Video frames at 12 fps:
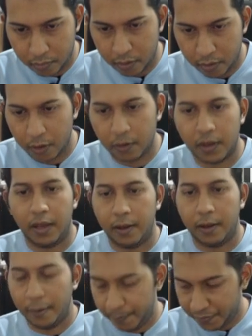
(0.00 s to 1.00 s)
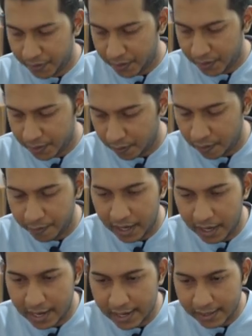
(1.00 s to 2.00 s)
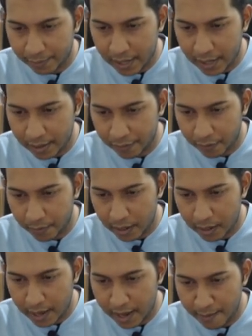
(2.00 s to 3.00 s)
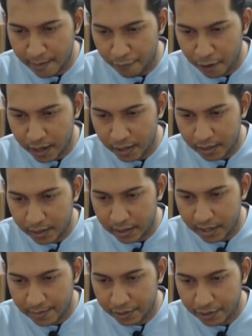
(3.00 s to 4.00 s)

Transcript: Okay, so from here let us apply the formula m1 times